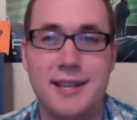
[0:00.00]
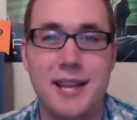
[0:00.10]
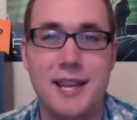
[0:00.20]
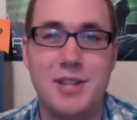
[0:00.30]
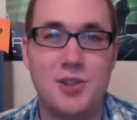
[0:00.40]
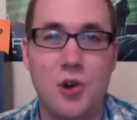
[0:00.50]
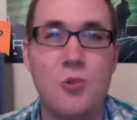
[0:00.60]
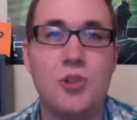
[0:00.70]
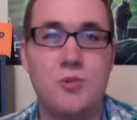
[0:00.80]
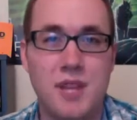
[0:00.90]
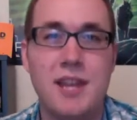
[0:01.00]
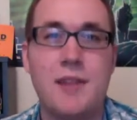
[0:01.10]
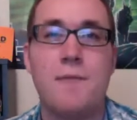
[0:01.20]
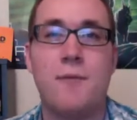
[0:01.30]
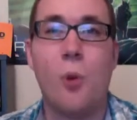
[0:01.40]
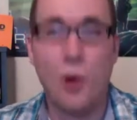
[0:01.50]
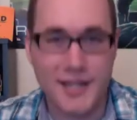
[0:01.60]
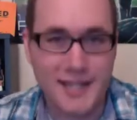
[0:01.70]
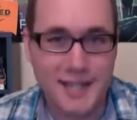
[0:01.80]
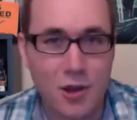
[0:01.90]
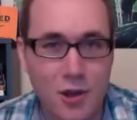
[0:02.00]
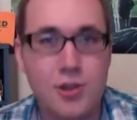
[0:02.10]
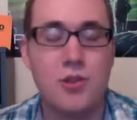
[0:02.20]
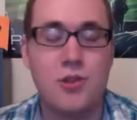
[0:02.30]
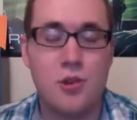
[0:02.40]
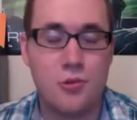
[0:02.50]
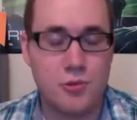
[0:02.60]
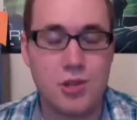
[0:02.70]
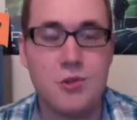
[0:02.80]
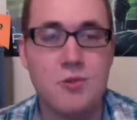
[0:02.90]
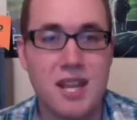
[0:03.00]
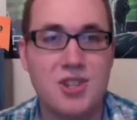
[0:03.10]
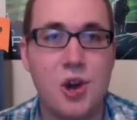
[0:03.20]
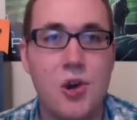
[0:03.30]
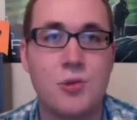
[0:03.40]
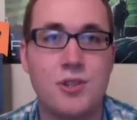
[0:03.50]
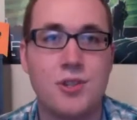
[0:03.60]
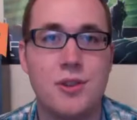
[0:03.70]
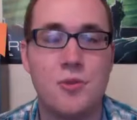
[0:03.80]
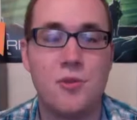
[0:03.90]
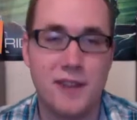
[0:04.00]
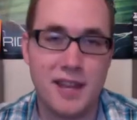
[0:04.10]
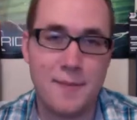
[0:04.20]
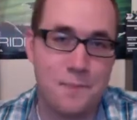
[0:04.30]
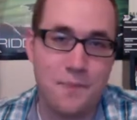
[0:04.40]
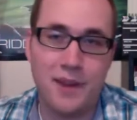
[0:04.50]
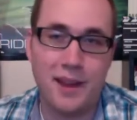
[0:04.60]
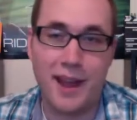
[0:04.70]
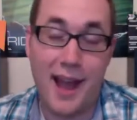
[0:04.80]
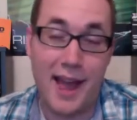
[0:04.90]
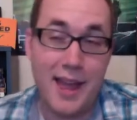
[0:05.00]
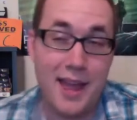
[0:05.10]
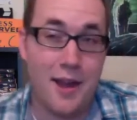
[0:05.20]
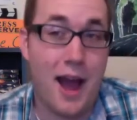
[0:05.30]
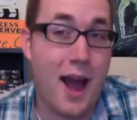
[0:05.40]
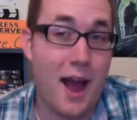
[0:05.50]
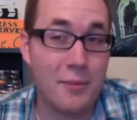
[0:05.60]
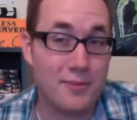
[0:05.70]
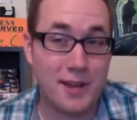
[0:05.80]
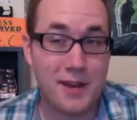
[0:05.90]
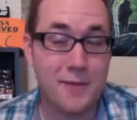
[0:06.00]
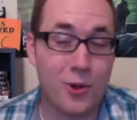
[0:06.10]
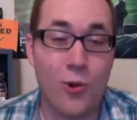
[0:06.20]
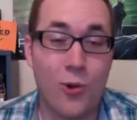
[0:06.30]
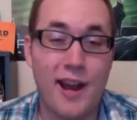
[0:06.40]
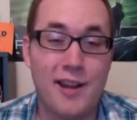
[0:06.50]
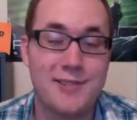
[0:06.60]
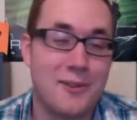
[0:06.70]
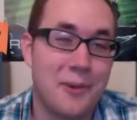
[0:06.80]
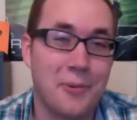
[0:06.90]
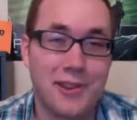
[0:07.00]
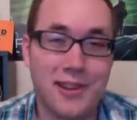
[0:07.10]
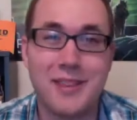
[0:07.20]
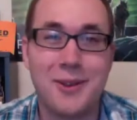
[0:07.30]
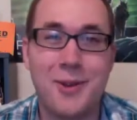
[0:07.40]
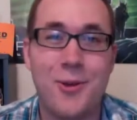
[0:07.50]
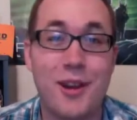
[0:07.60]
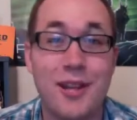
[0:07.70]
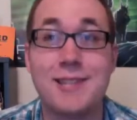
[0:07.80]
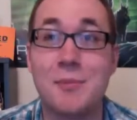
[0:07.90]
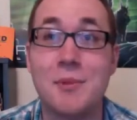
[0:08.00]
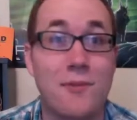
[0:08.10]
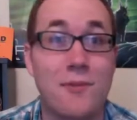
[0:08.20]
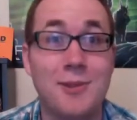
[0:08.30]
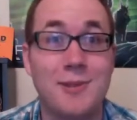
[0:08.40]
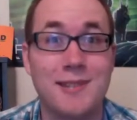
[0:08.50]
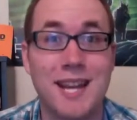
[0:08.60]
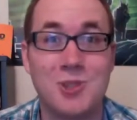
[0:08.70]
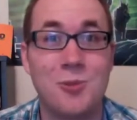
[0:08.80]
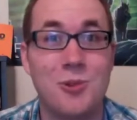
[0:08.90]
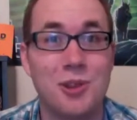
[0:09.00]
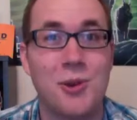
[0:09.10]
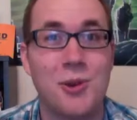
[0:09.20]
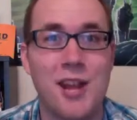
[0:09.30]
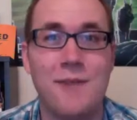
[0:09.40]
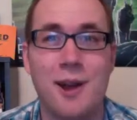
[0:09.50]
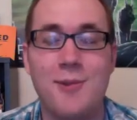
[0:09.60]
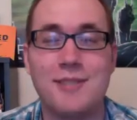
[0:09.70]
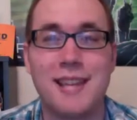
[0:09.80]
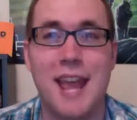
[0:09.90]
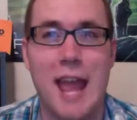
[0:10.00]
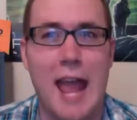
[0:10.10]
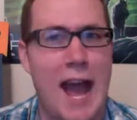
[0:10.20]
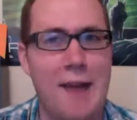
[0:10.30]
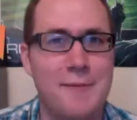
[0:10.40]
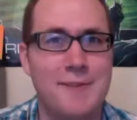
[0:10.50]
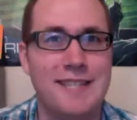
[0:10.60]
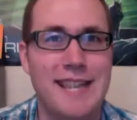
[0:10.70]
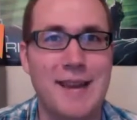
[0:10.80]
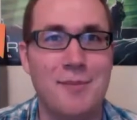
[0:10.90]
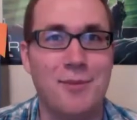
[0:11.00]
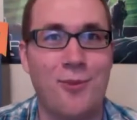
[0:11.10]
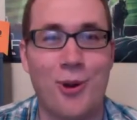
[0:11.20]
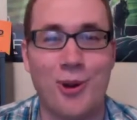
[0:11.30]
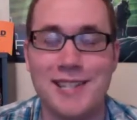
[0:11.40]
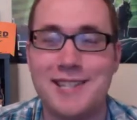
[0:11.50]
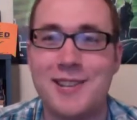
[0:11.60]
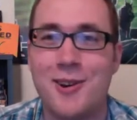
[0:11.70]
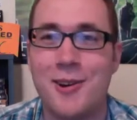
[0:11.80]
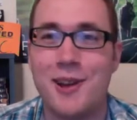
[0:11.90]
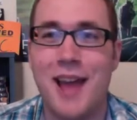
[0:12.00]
its own unique voice and unique tone to the movie. And I'm kind of a gore hound, so I really like the gore. And some of the violence is actually really creative. I was like, I've never seen that before, and so